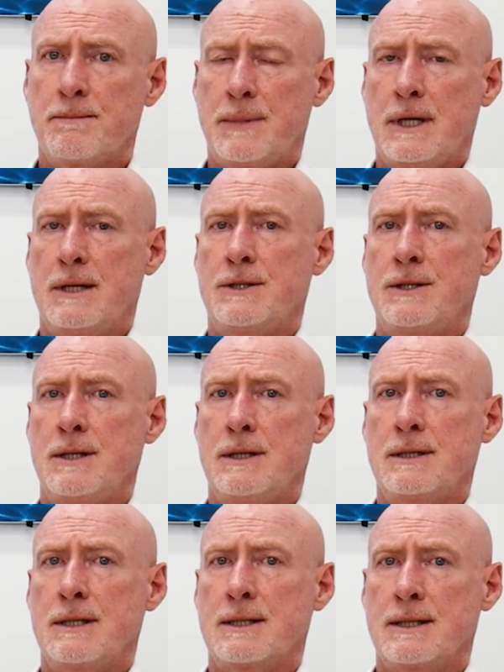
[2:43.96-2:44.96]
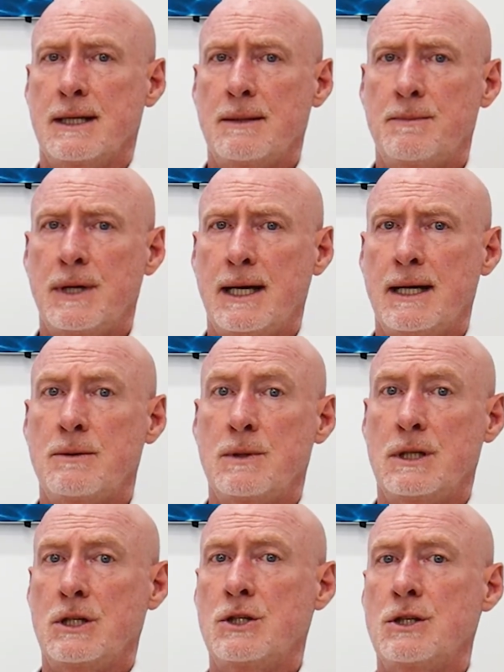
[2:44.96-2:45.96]
pay as you earn doesn't get paid when
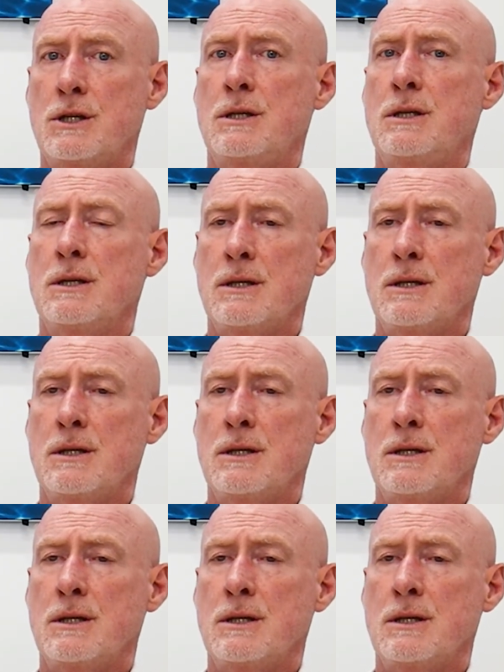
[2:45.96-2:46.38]
it should,